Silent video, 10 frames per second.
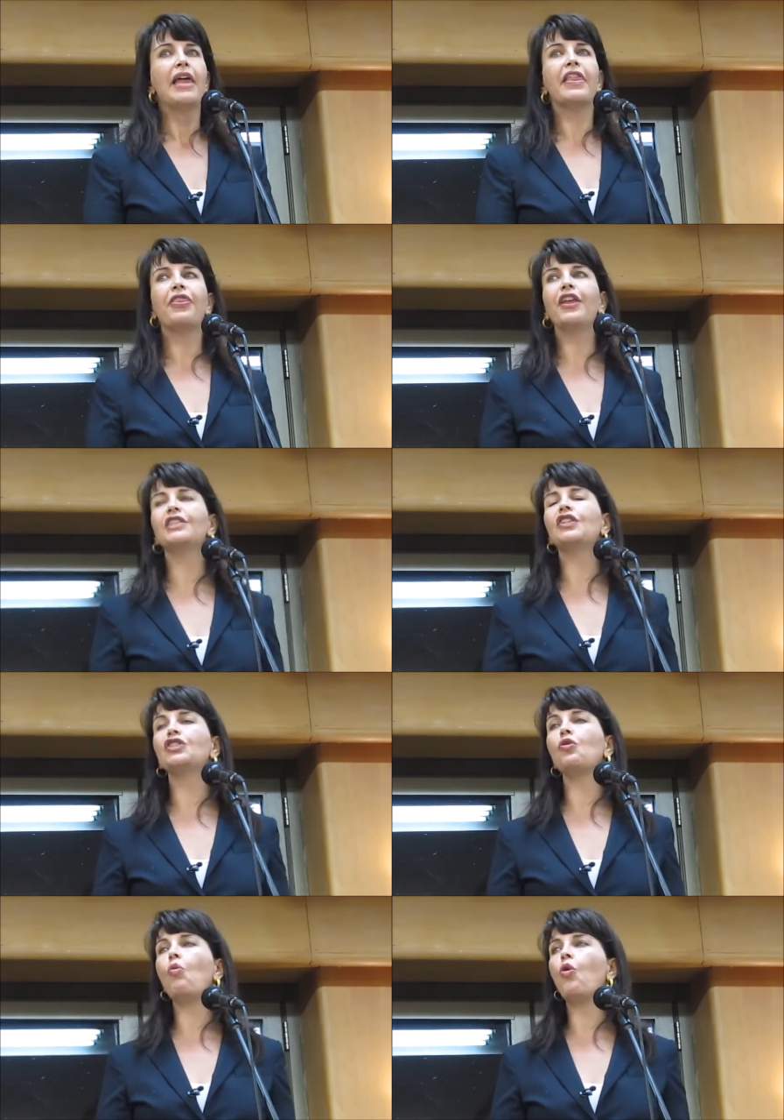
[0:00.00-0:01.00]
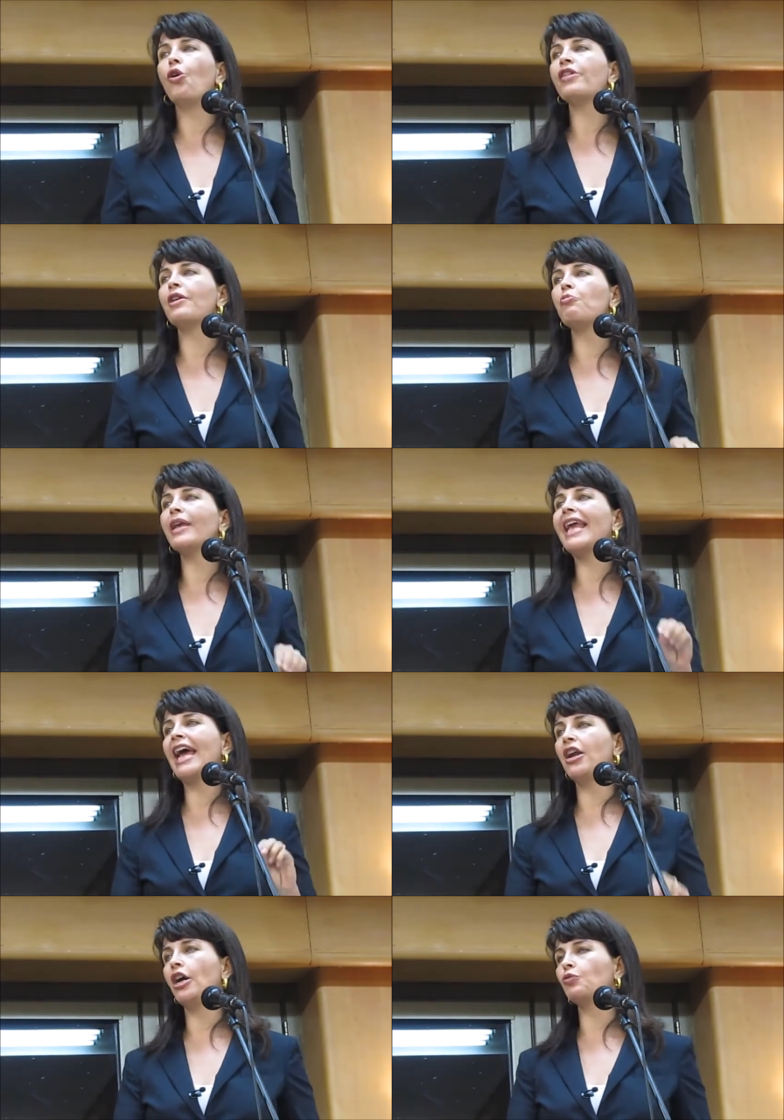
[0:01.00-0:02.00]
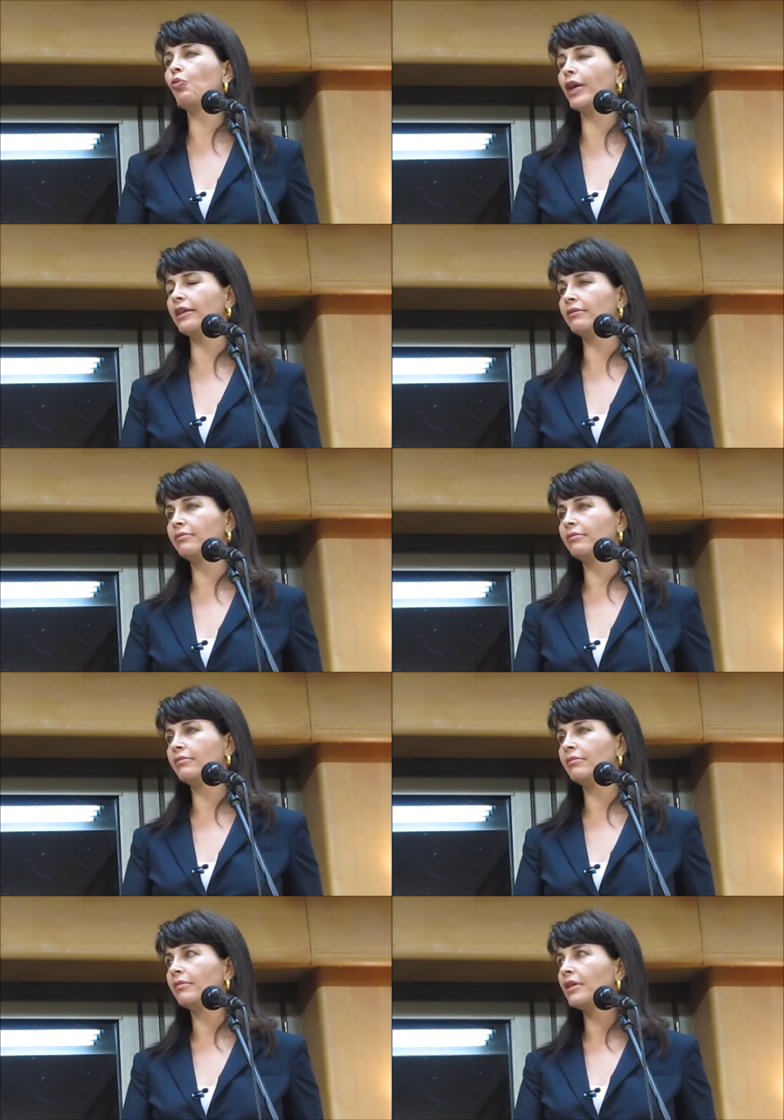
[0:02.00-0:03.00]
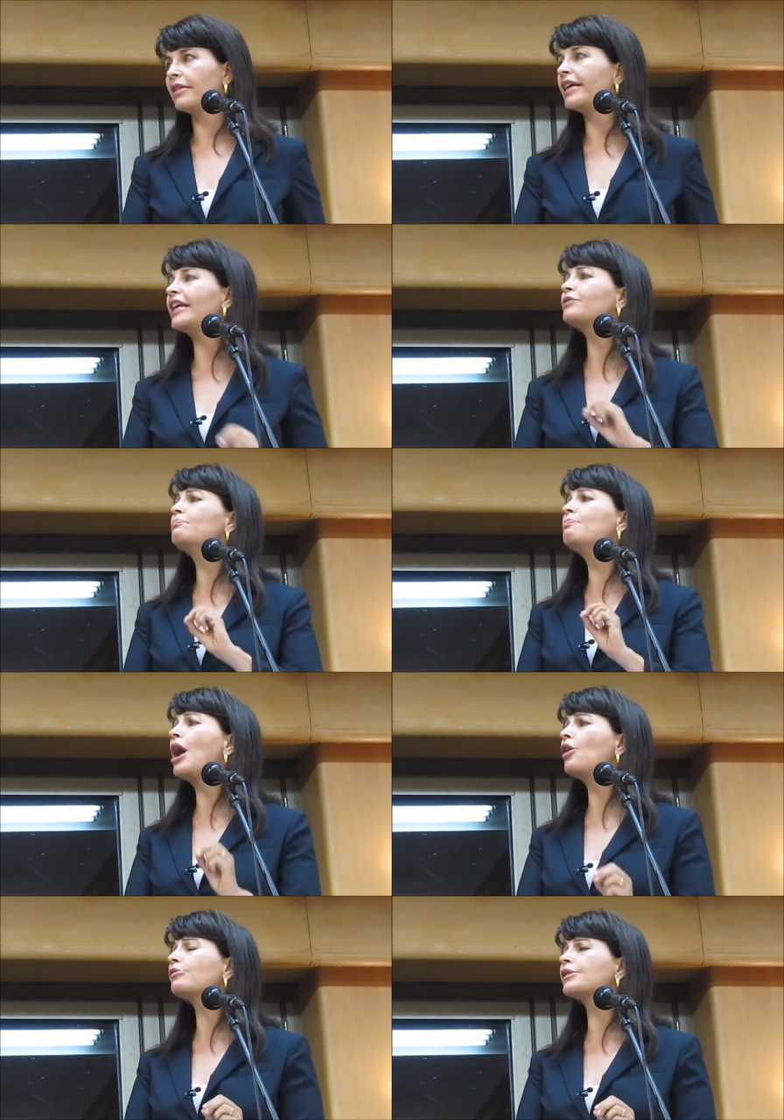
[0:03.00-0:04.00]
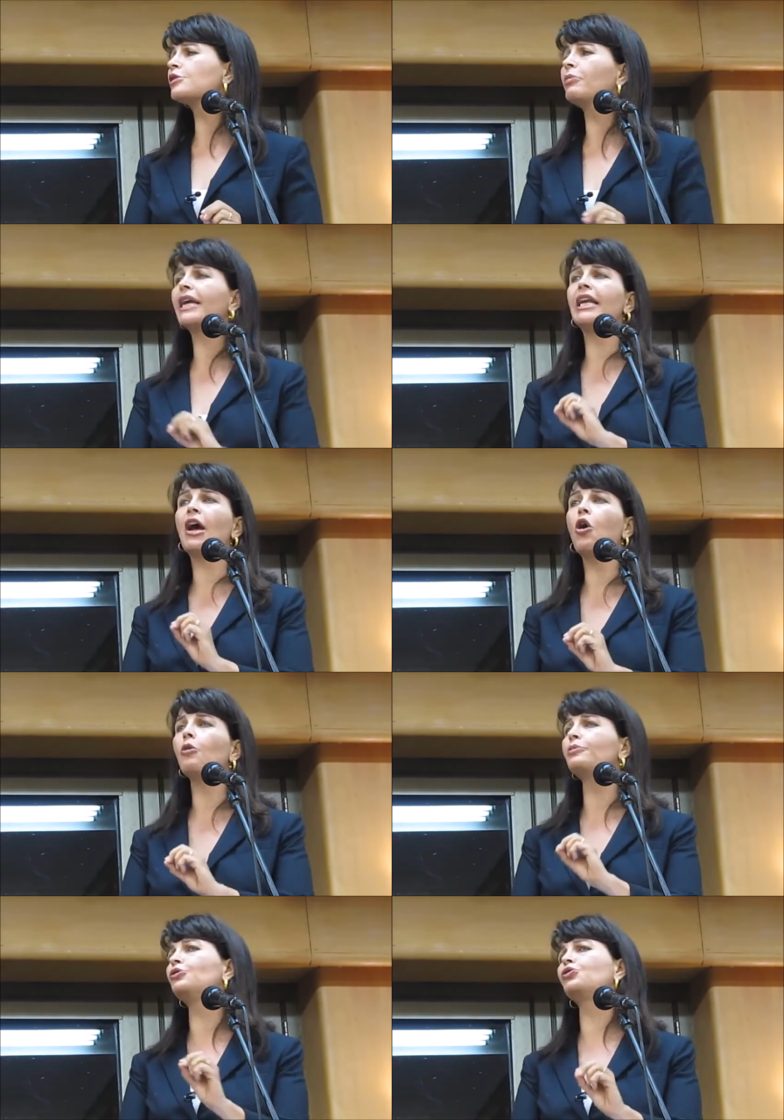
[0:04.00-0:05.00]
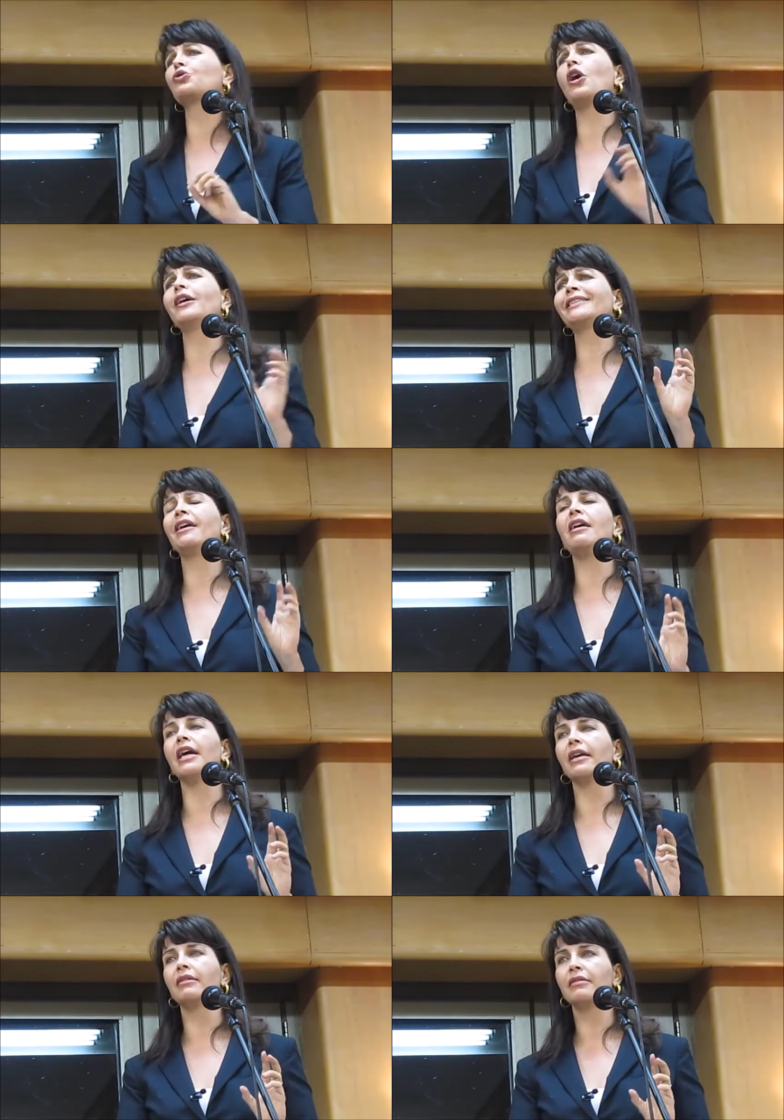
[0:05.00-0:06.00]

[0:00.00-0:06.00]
that this is a war that we cannot win, that at most we can hope to draw a tie,